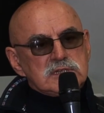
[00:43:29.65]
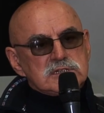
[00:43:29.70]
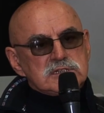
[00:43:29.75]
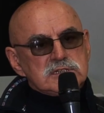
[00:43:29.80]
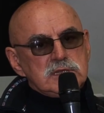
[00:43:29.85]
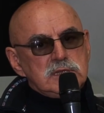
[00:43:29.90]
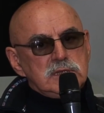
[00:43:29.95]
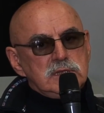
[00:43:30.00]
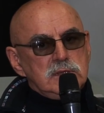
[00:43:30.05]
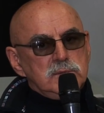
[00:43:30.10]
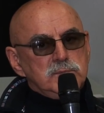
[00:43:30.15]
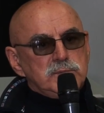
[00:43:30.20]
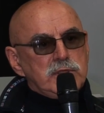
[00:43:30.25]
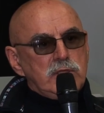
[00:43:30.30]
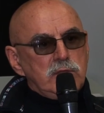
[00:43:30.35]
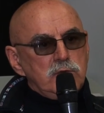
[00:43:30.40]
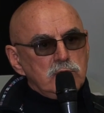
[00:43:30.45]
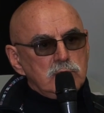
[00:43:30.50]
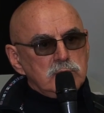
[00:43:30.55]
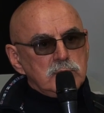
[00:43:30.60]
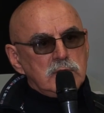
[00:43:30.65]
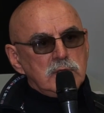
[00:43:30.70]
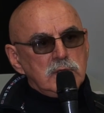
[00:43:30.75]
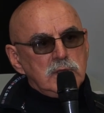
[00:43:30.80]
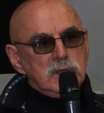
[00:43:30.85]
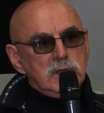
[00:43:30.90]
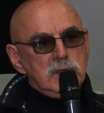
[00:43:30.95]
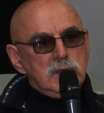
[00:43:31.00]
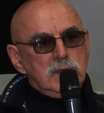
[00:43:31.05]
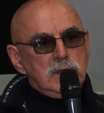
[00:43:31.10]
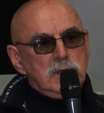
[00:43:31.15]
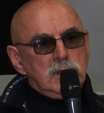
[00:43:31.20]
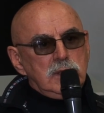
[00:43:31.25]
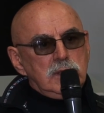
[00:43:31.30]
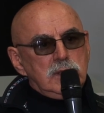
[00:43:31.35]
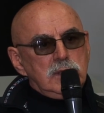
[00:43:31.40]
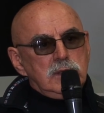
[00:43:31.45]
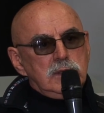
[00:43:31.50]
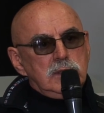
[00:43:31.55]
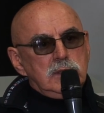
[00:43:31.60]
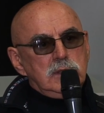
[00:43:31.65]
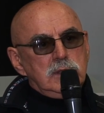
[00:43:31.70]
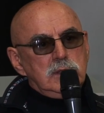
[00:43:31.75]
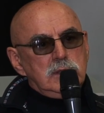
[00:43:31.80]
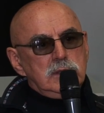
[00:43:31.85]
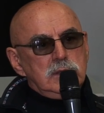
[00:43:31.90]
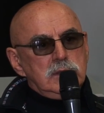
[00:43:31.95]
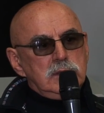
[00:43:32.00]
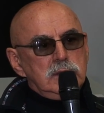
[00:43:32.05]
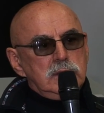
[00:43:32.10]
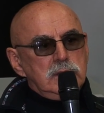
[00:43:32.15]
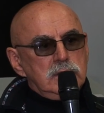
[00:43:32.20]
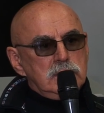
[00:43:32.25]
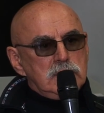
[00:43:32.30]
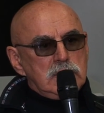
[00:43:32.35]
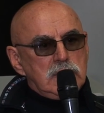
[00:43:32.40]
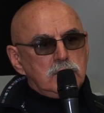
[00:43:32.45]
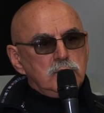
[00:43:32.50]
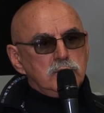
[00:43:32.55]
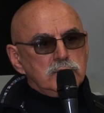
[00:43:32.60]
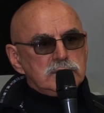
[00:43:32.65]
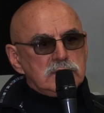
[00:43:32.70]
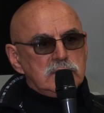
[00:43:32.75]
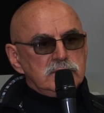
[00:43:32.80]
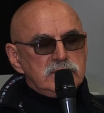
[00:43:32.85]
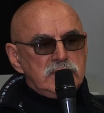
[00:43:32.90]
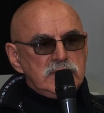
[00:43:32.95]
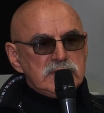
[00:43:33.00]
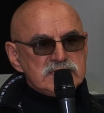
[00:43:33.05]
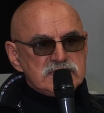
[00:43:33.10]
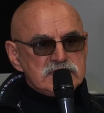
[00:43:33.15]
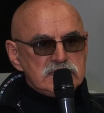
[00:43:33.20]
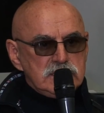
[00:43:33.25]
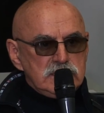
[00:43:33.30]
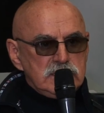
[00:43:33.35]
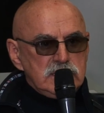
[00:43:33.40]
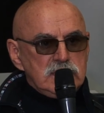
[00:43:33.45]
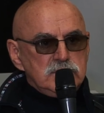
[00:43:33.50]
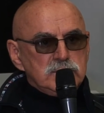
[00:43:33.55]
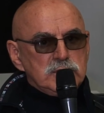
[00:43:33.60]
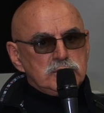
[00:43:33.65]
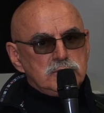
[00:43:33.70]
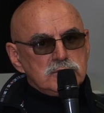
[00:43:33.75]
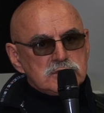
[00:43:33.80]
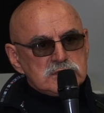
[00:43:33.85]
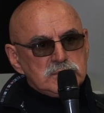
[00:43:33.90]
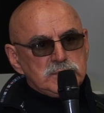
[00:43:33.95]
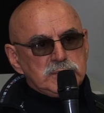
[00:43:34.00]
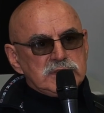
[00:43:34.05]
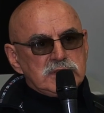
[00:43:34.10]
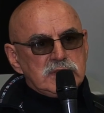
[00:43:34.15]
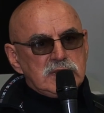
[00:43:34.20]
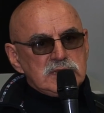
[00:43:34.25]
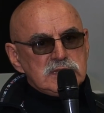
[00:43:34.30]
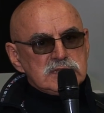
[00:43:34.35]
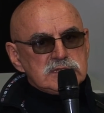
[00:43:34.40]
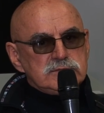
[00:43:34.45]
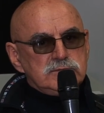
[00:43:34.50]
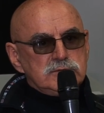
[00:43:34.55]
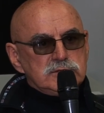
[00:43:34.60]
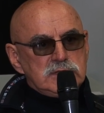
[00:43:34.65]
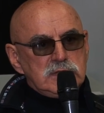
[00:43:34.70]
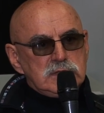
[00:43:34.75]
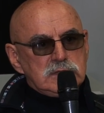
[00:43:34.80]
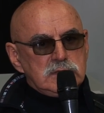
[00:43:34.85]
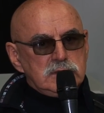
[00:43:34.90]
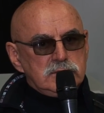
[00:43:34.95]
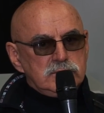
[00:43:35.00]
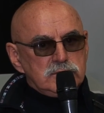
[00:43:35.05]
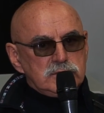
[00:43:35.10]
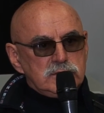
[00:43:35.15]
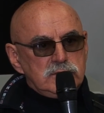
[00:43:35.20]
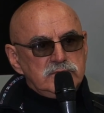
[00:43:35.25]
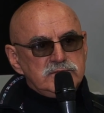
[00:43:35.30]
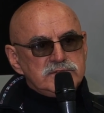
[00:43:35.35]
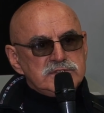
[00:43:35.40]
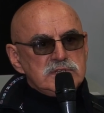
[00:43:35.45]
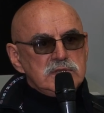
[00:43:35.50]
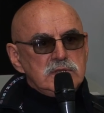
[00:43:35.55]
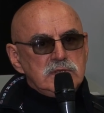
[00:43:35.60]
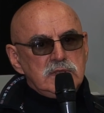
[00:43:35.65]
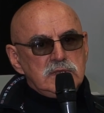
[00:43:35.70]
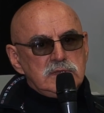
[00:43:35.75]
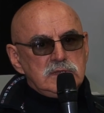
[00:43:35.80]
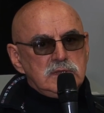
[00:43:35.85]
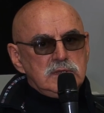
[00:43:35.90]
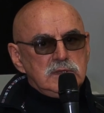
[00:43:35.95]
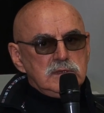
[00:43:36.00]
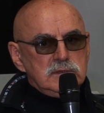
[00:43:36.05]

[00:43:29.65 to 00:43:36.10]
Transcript: However, um, some success uh, was achieved uh,